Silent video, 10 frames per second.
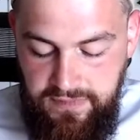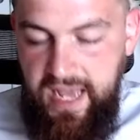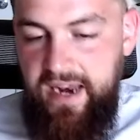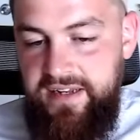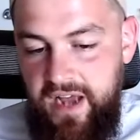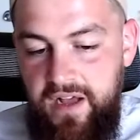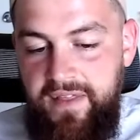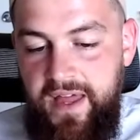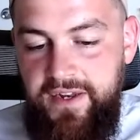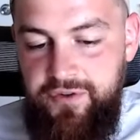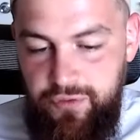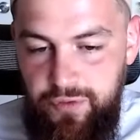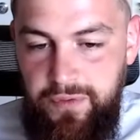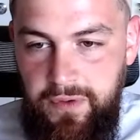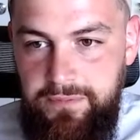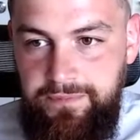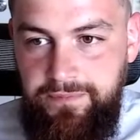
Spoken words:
and a tongue that is truthful.